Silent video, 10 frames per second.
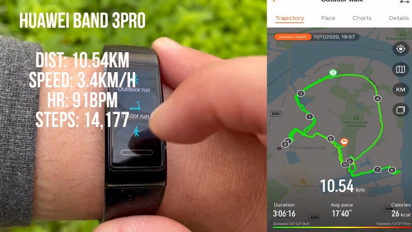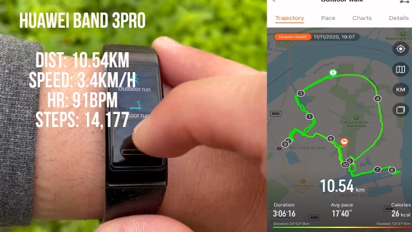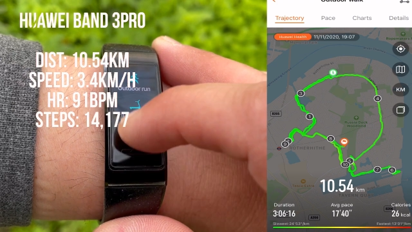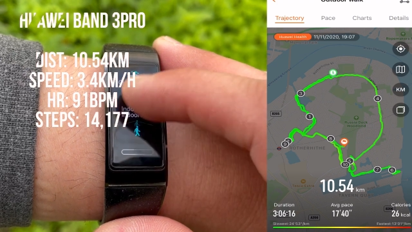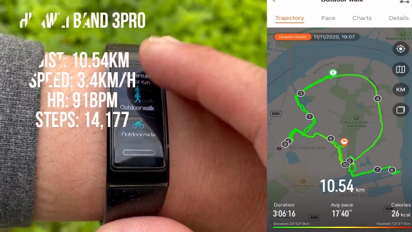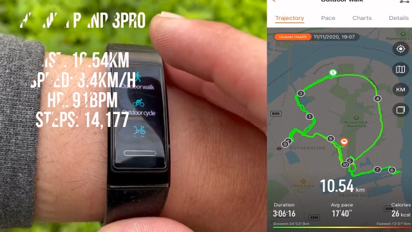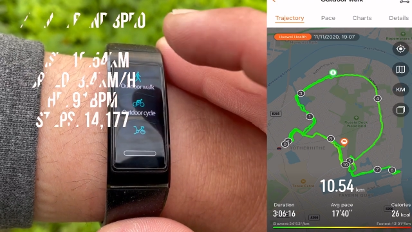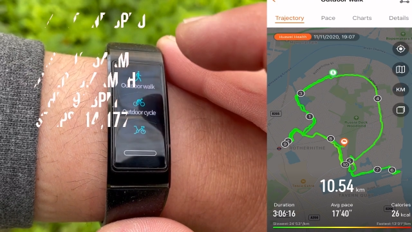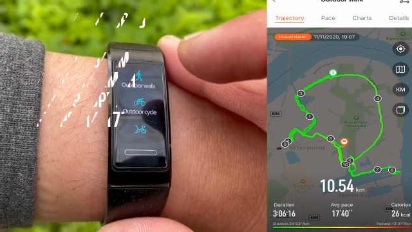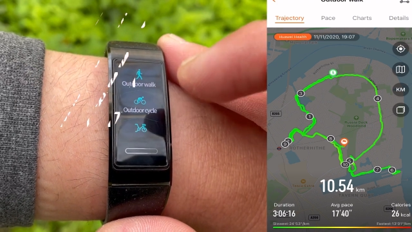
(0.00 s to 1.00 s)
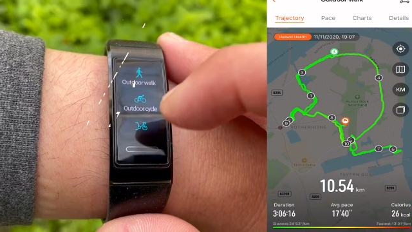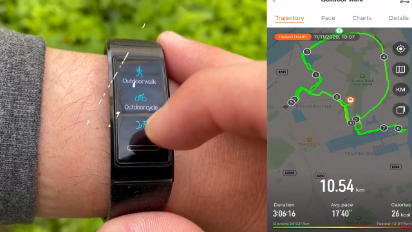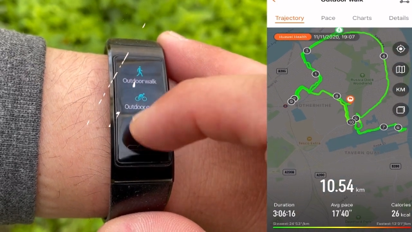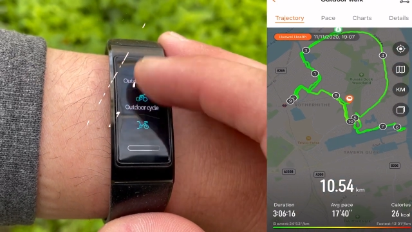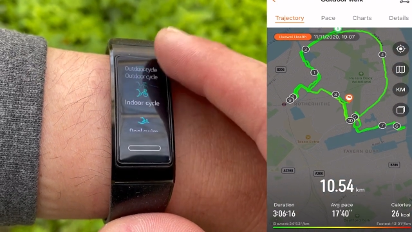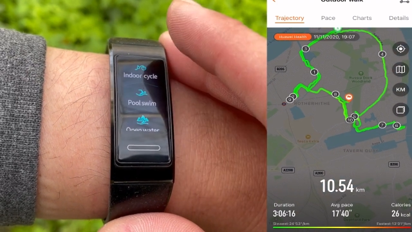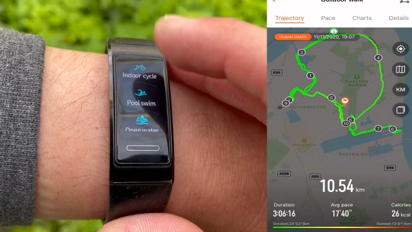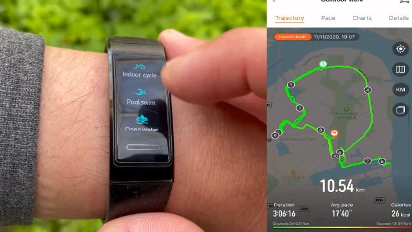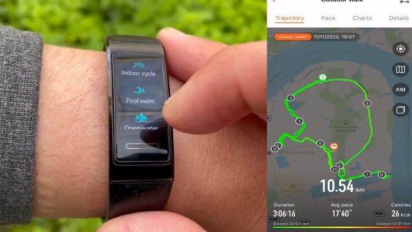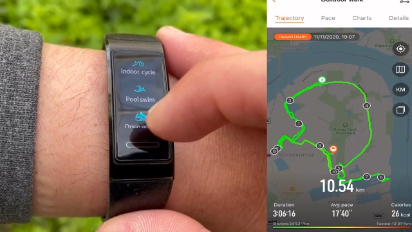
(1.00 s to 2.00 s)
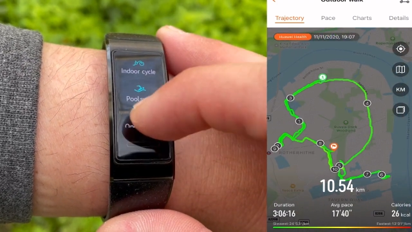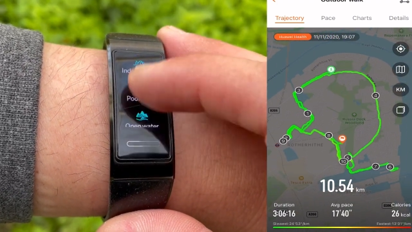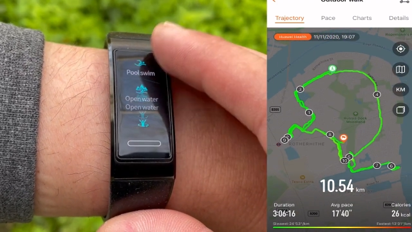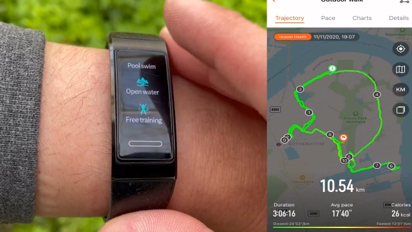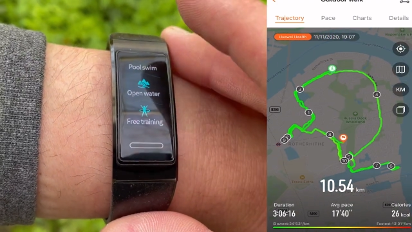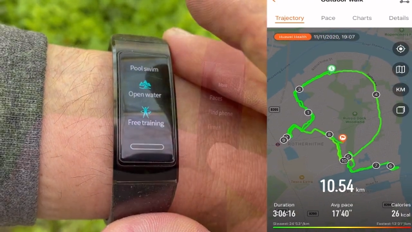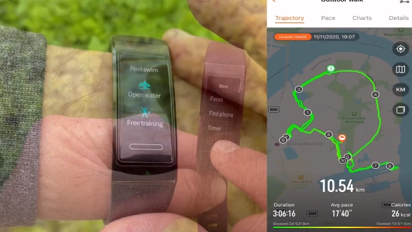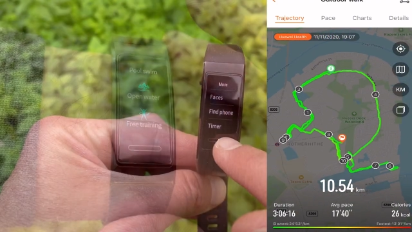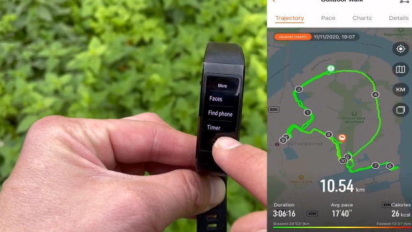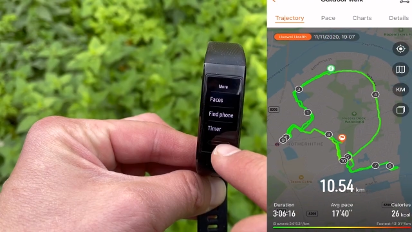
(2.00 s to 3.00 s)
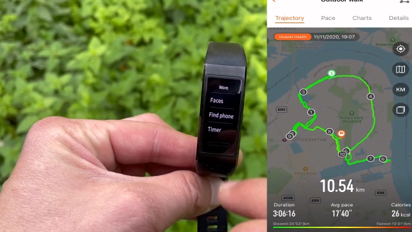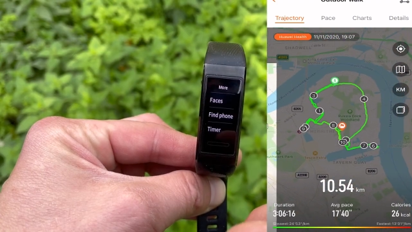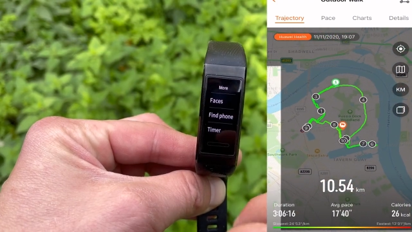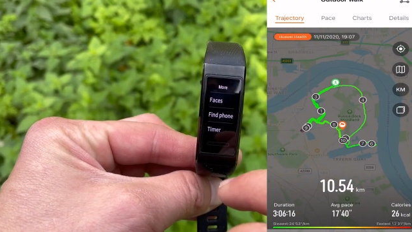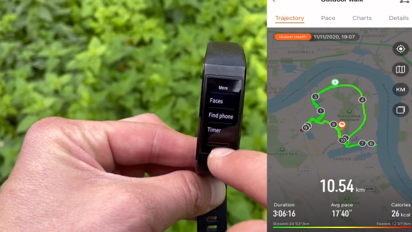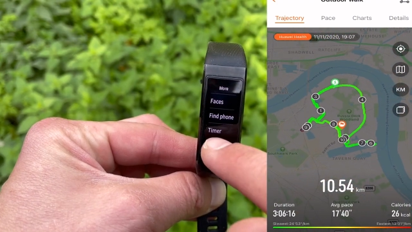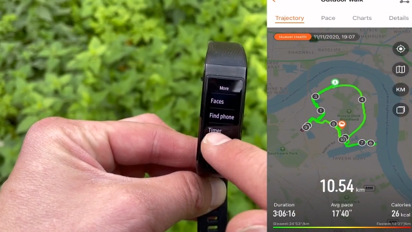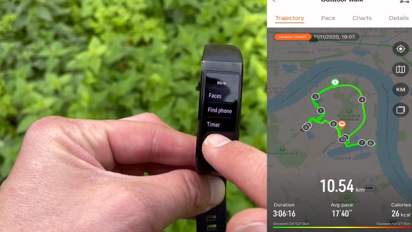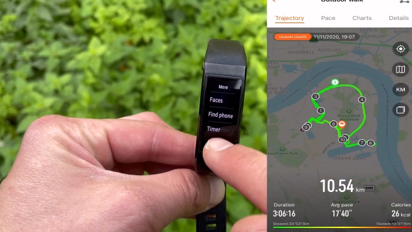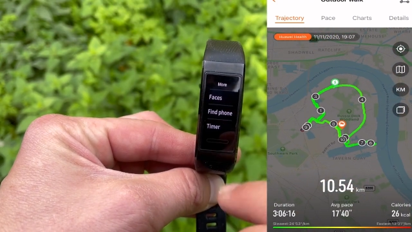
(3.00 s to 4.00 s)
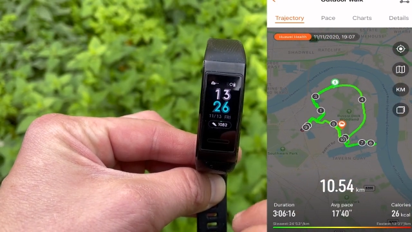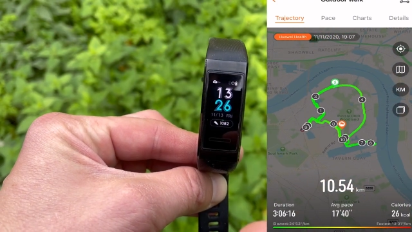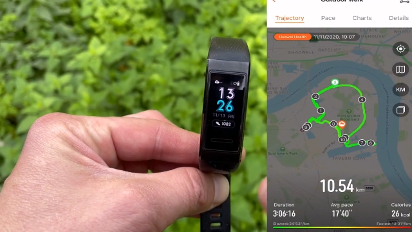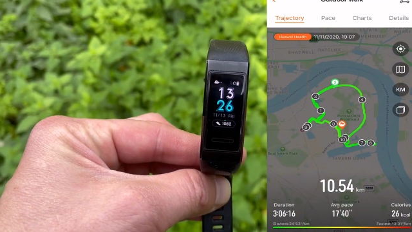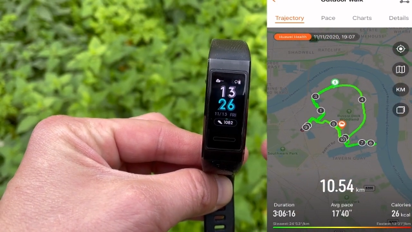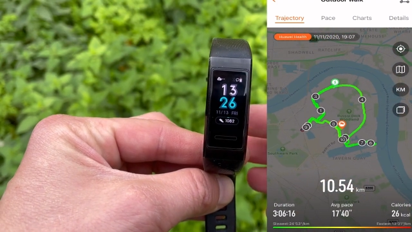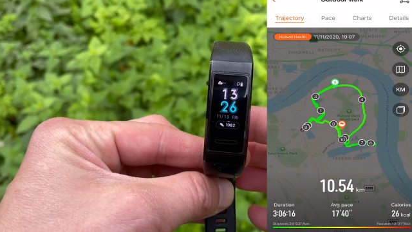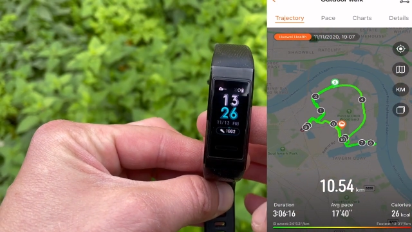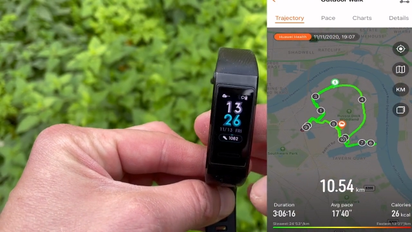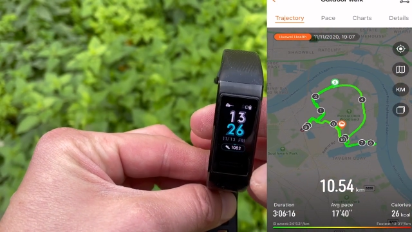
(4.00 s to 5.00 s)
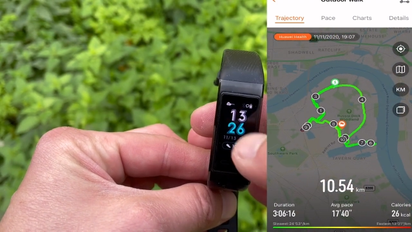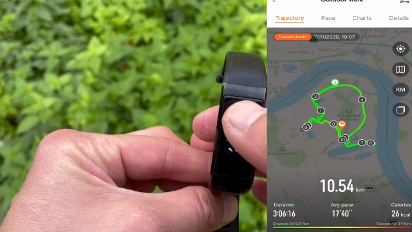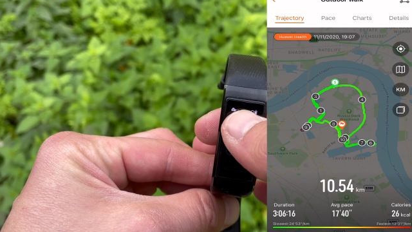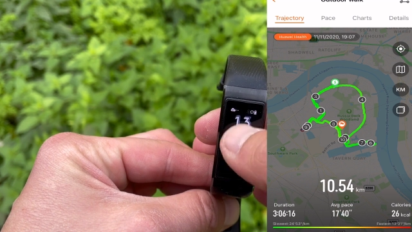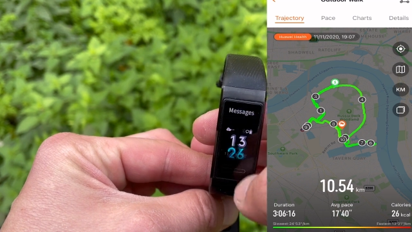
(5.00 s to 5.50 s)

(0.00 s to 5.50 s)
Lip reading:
(no speaker visible)